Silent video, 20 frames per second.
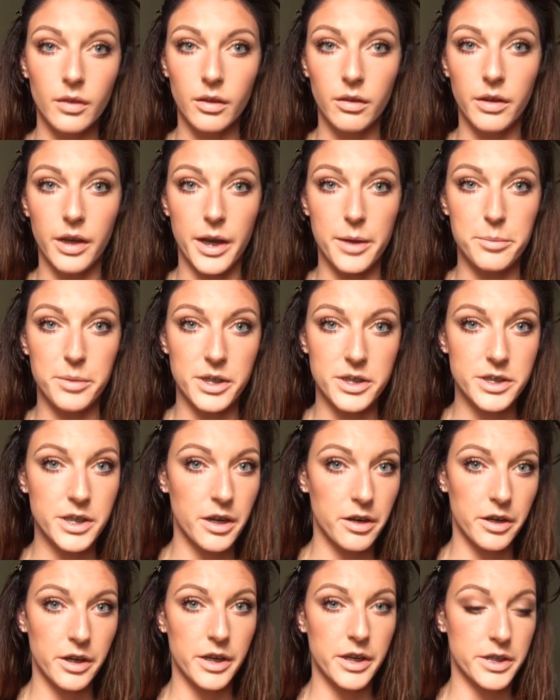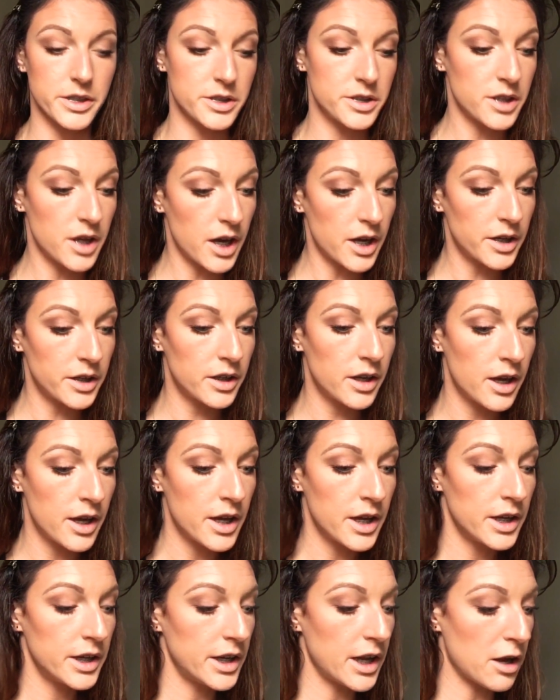Okay, mascara is done.
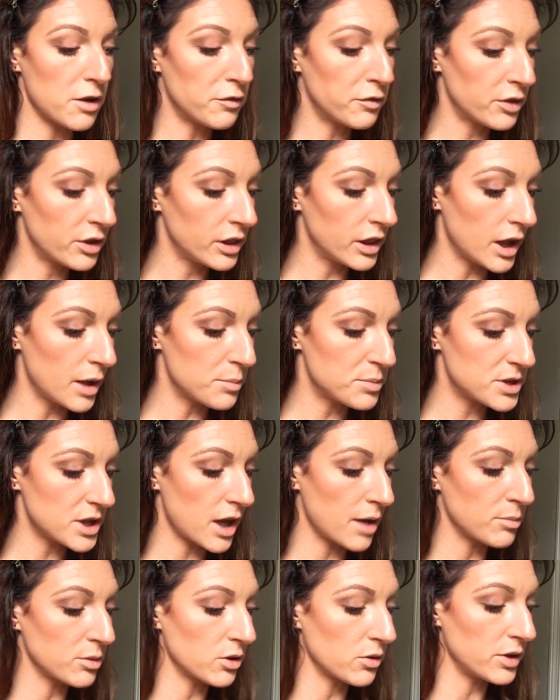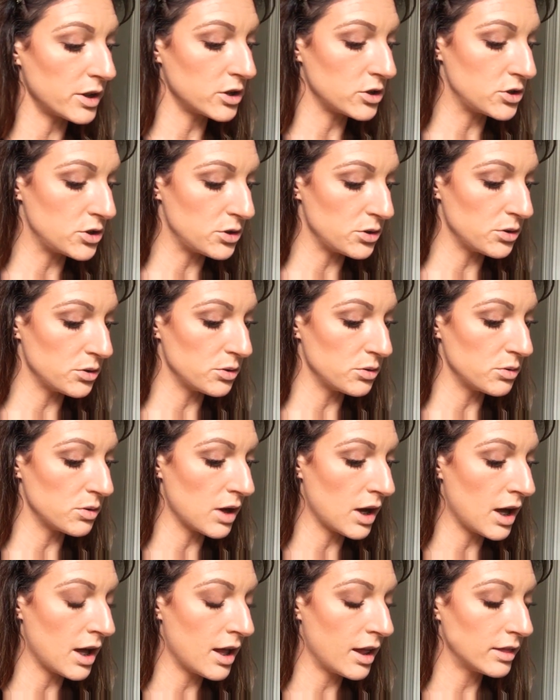Now for lips, I'm going to
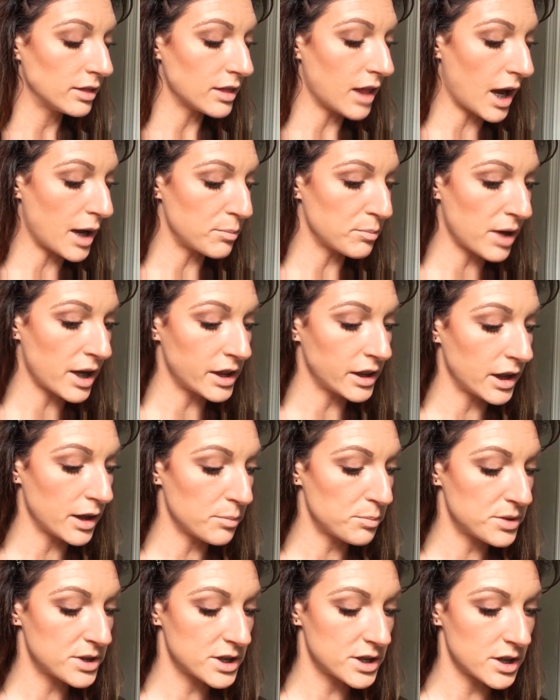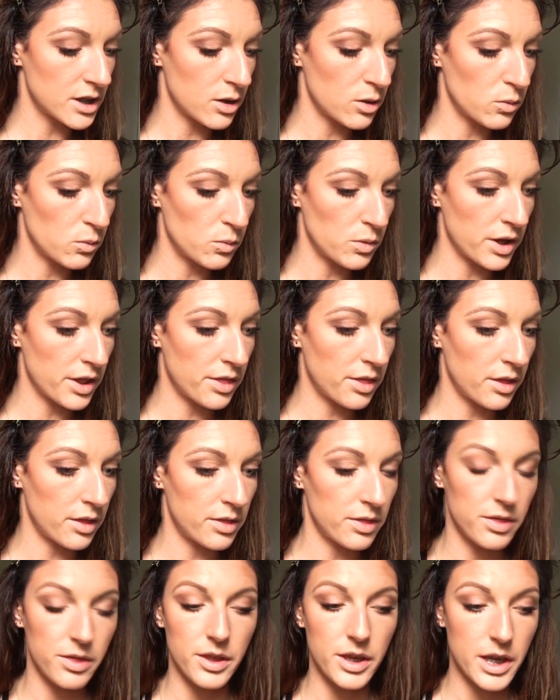line my lips with
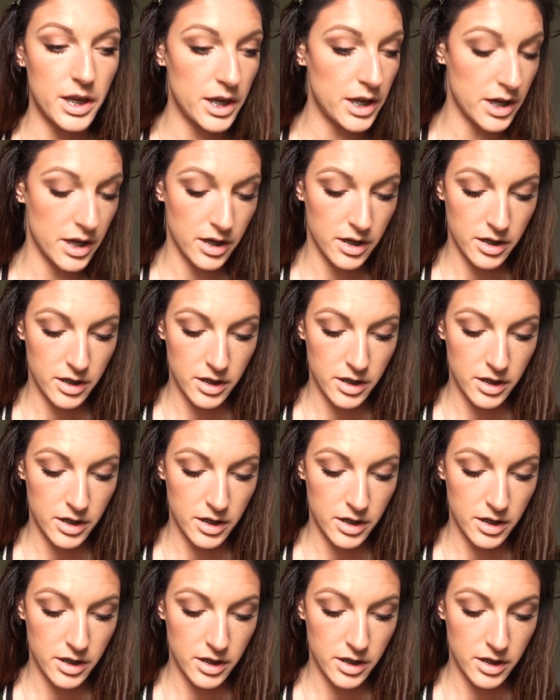the